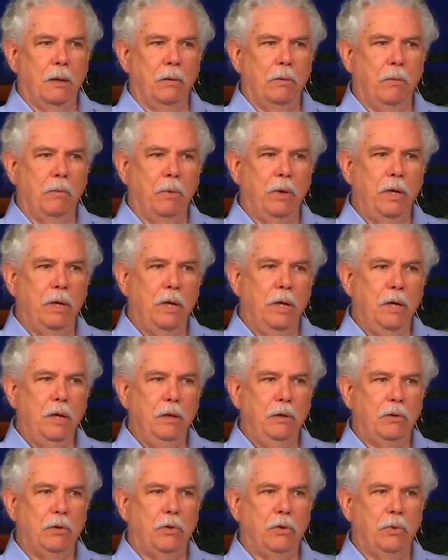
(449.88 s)
we
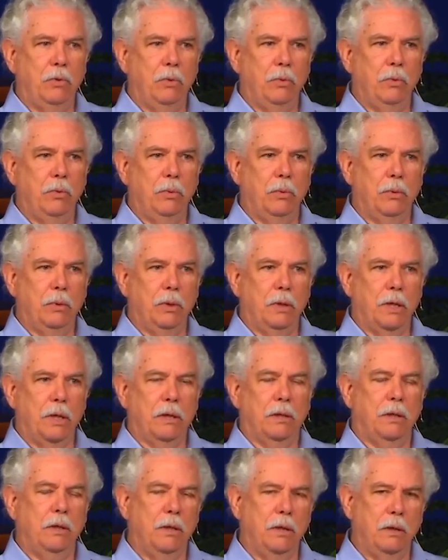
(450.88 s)
need to
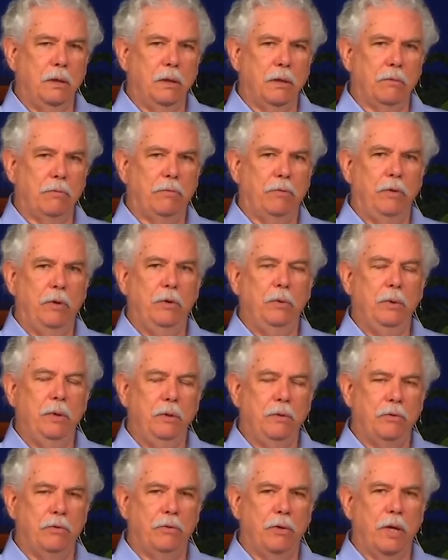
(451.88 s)
let the
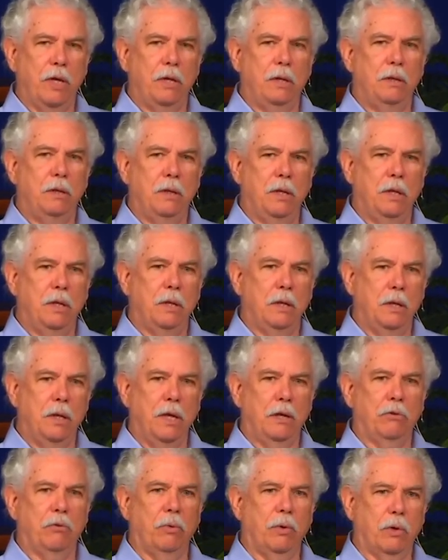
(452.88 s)
fluids and the
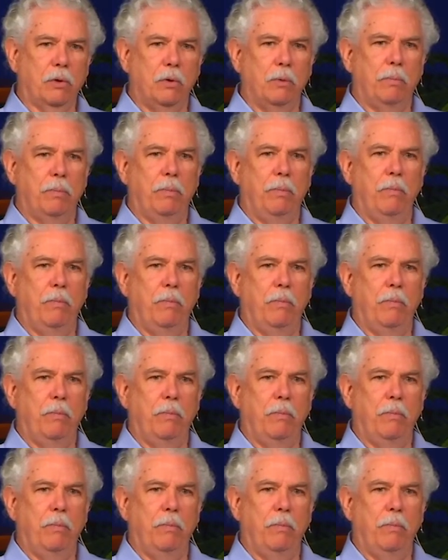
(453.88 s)
electrical